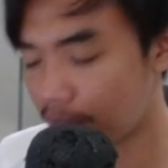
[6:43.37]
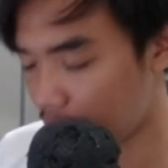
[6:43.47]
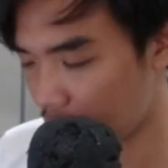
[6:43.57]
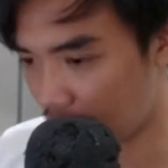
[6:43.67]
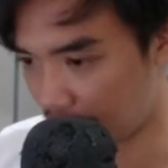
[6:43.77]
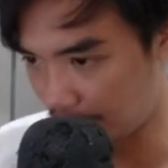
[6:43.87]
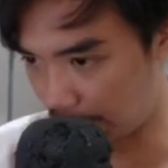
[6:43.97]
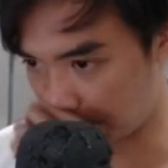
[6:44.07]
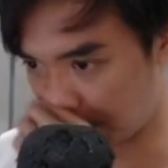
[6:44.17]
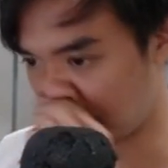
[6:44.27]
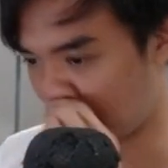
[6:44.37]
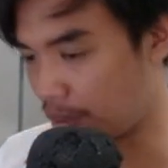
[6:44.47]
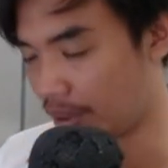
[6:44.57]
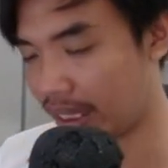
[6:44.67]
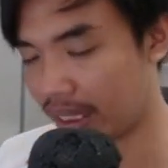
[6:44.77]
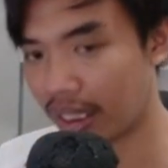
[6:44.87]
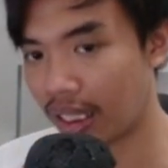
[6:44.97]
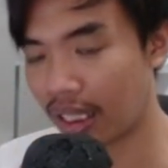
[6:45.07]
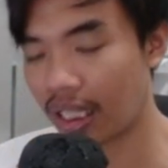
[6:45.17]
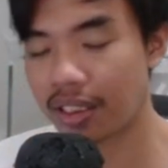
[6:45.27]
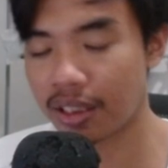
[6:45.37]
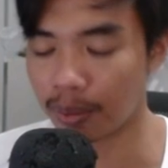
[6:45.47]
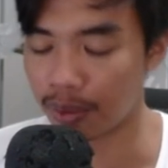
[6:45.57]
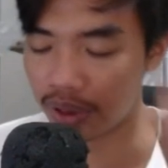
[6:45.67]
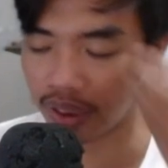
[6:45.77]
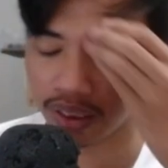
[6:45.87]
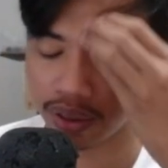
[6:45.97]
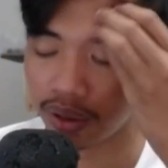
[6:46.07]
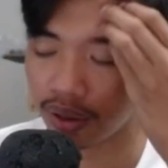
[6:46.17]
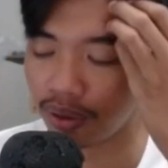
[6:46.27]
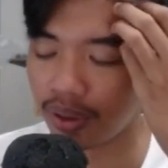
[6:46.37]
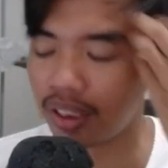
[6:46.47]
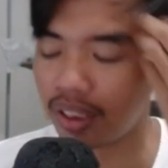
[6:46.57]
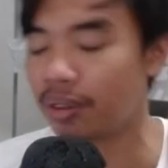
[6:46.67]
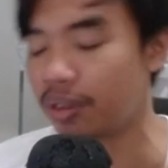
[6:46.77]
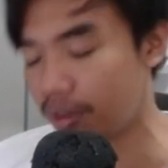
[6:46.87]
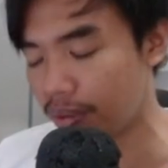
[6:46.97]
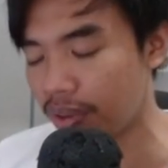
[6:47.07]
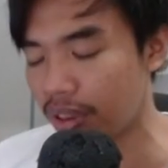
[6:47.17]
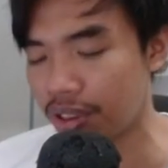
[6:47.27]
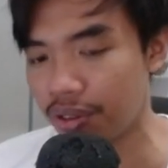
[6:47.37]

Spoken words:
if you want to create custom 3D, you need to first